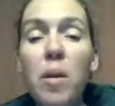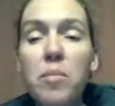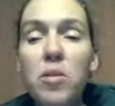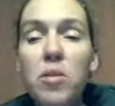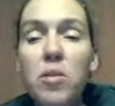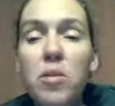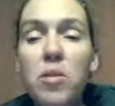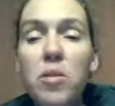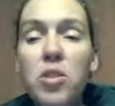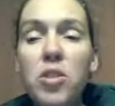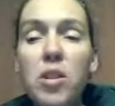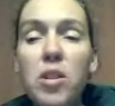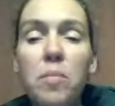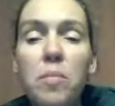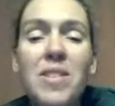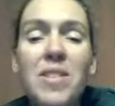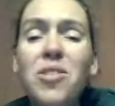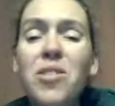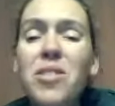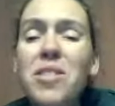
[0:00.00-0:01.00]
membership
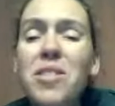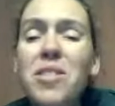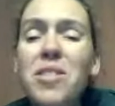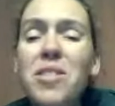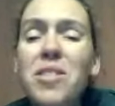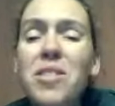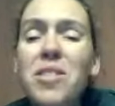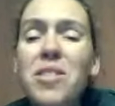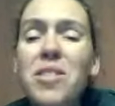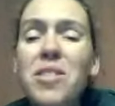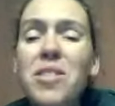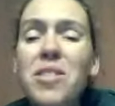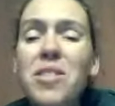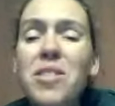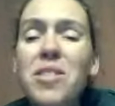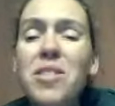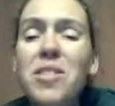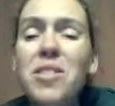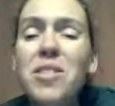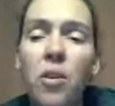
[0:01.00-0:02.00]
is just like a
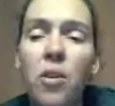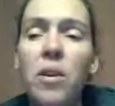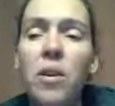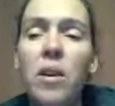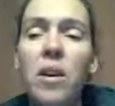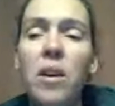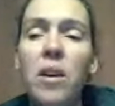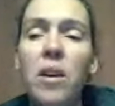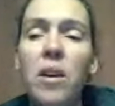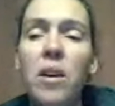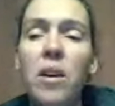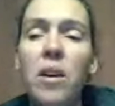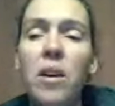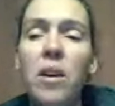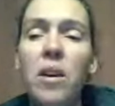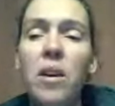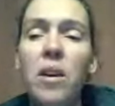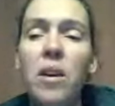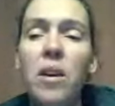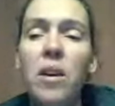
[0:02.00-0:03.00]
Sam's card or a
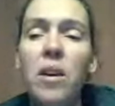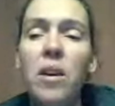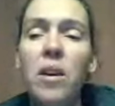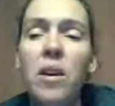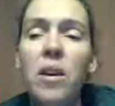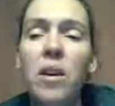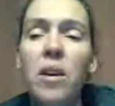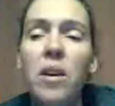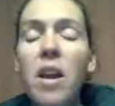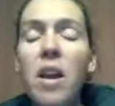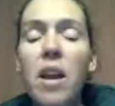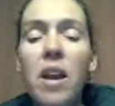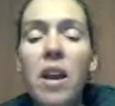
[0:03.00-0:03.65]
Costco card.